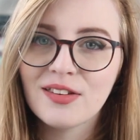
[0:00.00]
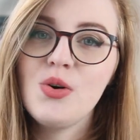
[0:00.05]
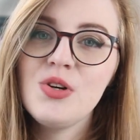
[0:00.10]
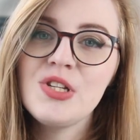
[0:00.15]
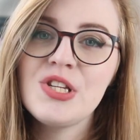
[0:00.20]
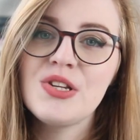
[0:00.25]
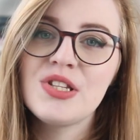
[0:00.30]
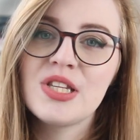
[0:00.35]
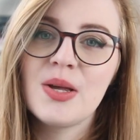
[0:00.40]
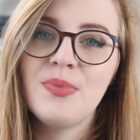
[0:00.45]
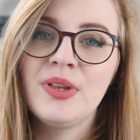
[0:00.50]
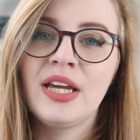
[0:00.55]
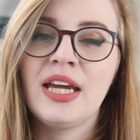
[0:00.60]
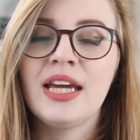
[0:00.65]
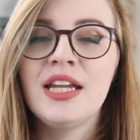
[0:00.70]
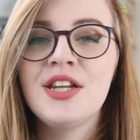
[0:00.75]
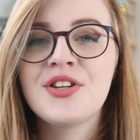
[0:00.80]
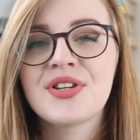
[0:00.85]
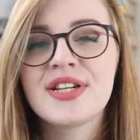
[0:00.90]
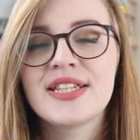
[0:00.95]
Also, something
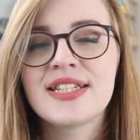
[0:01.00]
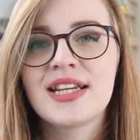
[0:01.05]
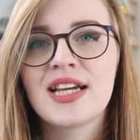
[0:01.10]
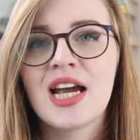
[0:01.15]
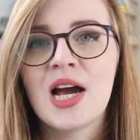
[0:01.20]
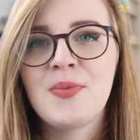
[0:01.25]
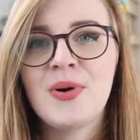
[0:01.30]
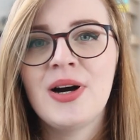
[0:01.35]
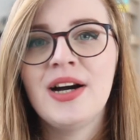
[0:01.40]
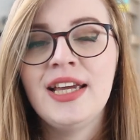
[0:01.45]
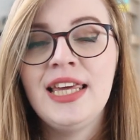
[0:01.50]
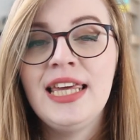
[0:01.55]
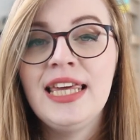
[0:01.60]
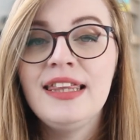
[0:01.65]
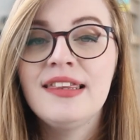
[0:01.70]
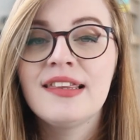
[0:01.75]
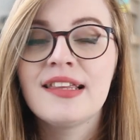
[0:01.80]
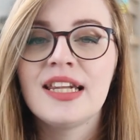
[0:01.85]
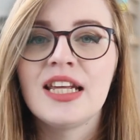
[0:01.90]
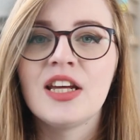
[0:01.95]
interesting about
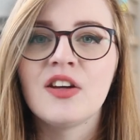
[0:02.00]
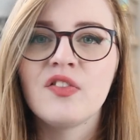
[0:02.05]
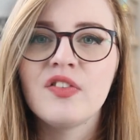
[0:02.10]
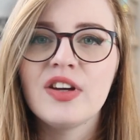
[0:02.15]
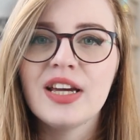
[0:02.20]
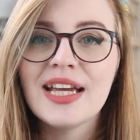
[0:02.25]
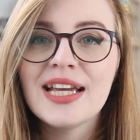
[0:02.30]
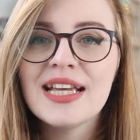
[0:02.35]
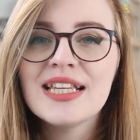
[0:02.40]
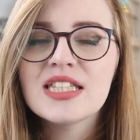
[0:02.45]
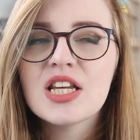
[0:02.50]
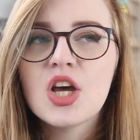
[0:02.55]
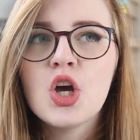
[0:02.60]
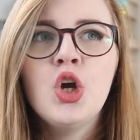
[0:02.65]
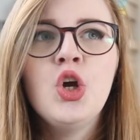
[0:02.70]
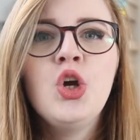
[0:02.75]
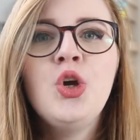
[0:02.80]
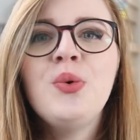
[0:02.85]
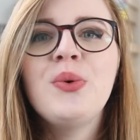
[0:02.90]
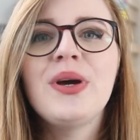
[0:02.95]
Heathcliff is,
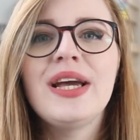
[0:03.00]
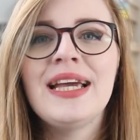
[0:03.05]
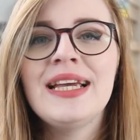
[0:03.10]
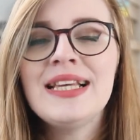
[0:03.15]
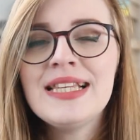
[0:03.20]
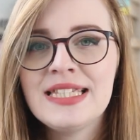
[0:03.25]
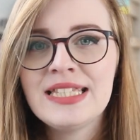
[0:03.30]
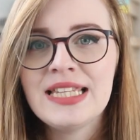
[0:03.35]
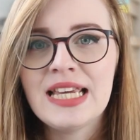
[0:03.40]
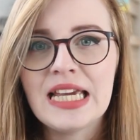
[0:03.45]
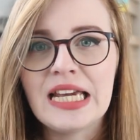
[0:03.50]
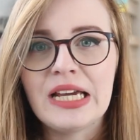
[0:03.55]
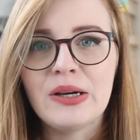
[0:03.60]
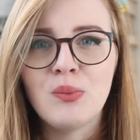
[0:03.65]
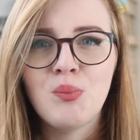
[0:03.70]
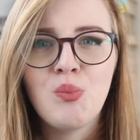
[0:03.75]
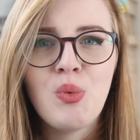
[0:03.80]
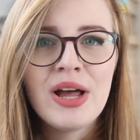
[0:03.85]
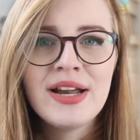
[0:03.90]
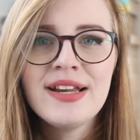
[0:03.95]
who is he?
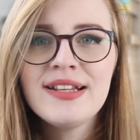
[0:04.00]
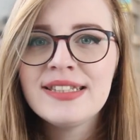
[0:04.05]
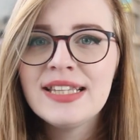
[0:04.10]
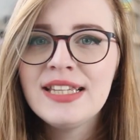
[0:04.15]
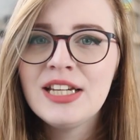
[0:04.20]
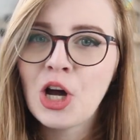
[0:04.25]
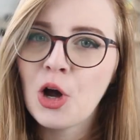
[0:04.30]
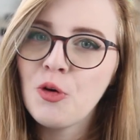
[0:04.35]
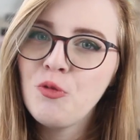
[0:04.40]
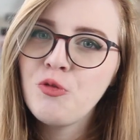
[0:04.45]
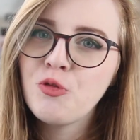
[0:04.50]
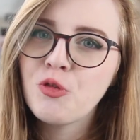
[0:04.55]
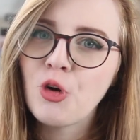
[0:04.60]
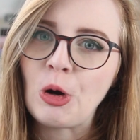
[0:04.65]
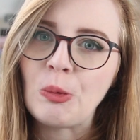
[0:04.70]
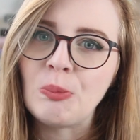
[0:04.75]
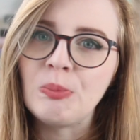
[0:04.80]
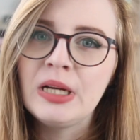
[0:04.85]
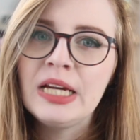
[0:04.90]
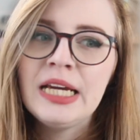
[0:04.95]
Where does he come
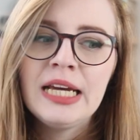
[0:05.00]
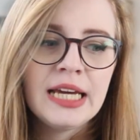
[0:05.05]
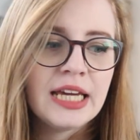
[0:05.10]
from?